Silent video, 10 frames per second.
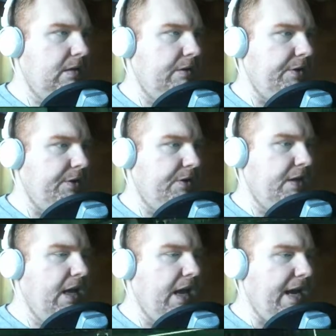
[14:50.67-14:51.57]
Which,
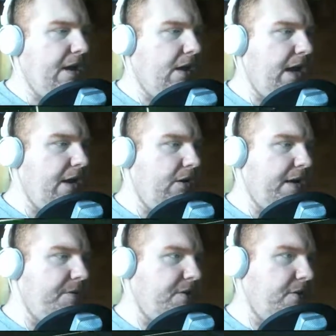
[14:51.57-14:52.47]
I know, I know it
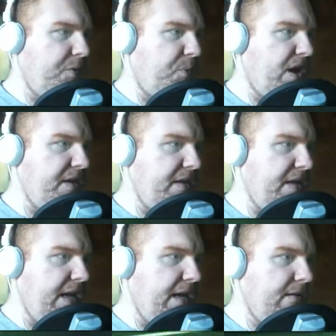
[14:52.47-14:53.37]
comes as no surprise in the
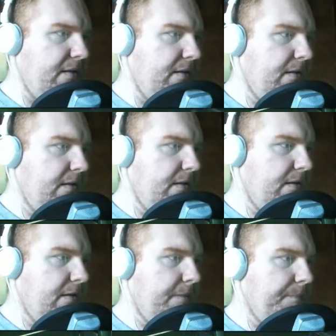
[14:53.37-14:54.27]
end.
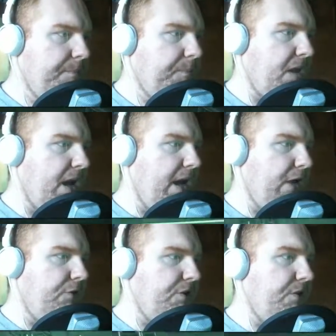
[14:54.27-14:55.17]
Ion
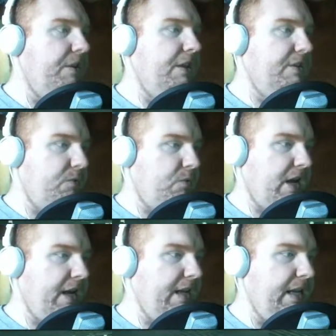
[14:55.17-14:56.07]
crystal, this is what
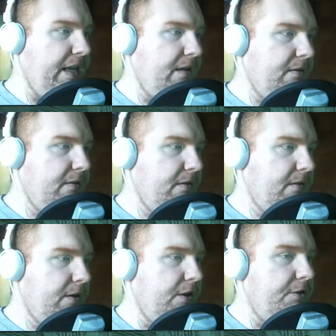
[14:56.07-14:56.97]
I need
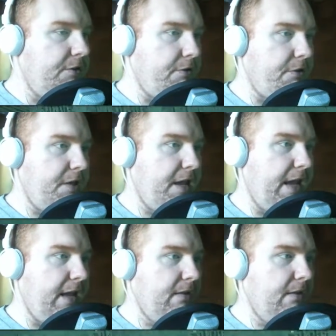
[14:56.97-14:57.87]
to do the
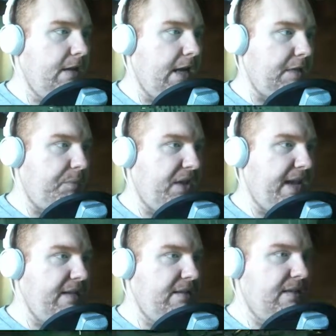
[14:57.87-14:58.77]
thing at the
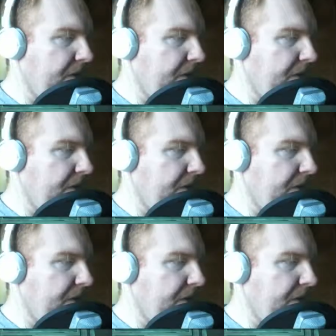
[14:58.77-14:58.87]
place.